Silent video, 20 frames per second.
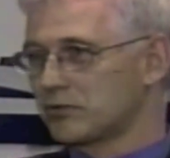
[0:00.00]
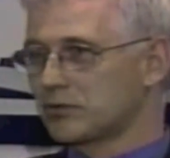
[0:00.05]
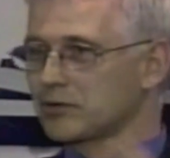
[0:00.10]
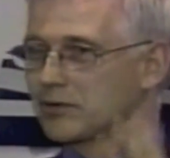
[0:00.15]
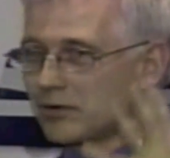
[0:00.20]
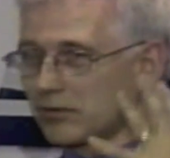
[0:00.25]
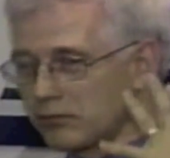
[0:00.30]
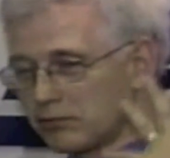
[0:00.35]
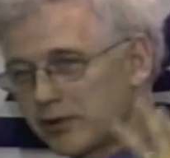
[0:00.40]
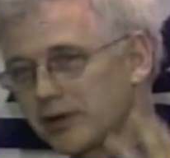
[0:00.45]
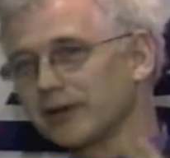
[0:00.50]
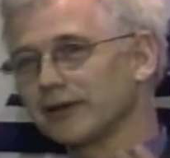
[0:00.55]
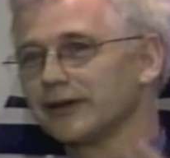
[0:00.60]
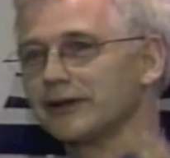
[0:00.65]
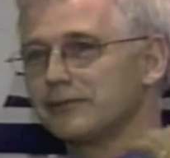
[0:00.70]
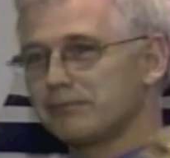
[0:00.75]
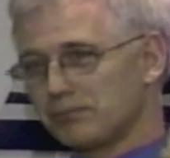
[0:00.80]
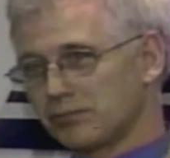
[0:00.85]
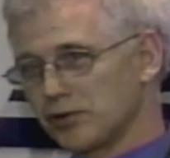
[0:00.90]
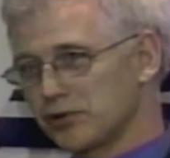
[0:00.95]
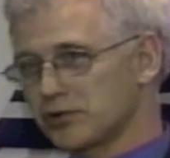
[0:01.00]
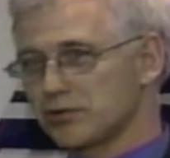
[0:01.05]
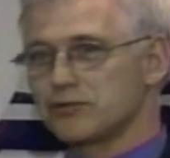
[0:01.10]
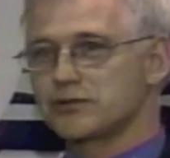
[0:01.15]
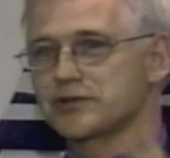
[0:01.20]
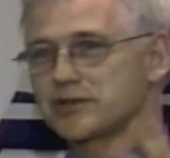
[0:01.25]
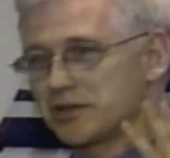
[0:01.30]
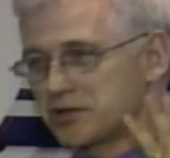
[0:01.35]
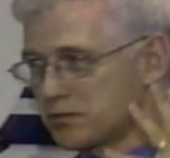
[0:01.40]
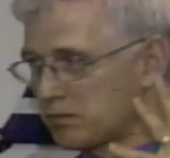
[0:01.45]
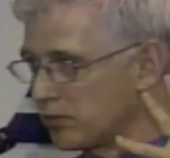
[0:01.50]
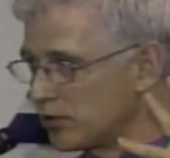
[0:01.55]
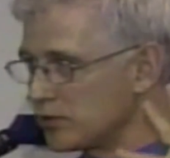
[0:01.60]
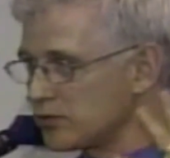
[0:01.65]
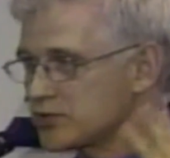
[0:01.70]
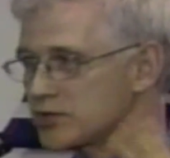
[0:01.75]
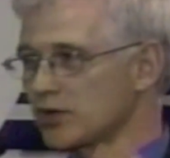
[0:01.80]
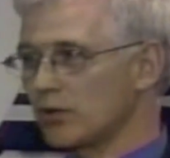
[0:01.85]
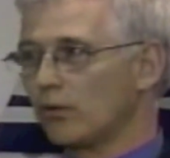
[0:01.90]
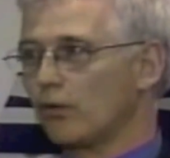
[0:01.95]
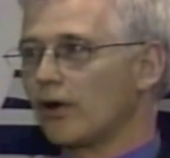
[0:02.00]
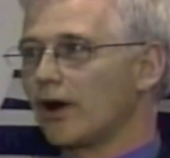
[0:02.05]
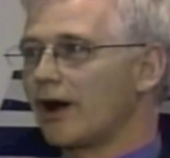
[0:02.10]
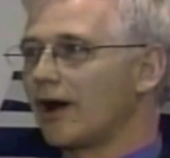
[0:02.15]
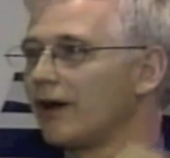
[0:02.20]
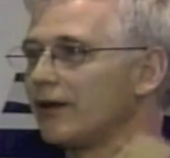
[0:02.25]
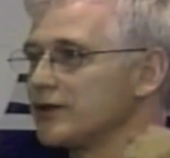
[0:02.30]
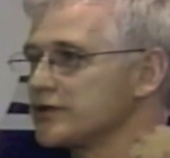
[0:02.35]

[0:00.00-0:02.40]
going to really produce, it's producing well,